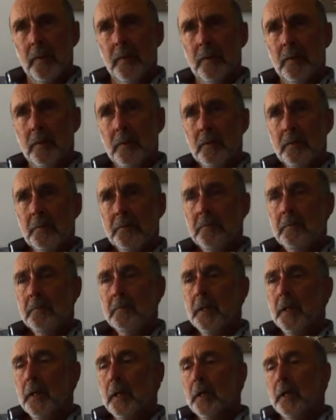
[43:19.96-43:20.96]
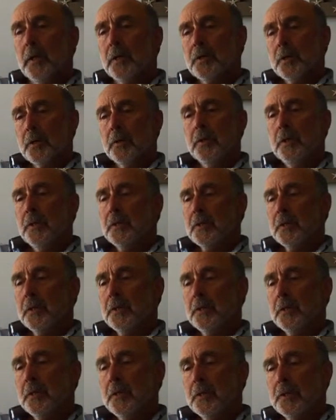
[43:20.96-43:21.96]
Um, so yes,
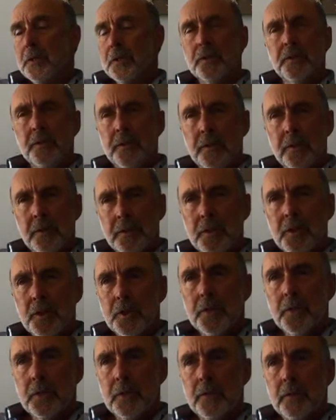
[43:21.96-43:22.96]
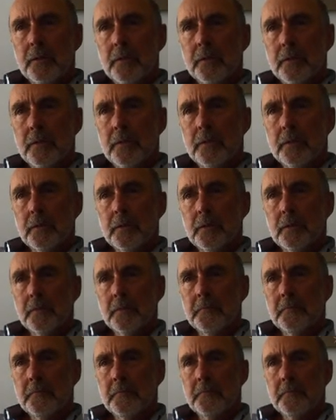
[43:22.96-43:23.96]
I, I certainly share
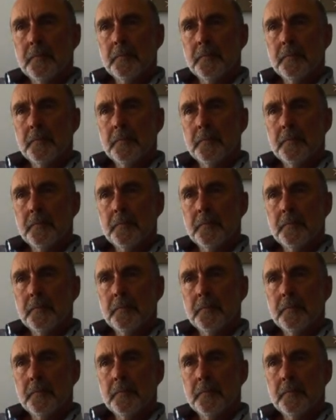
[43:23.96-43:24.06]
um,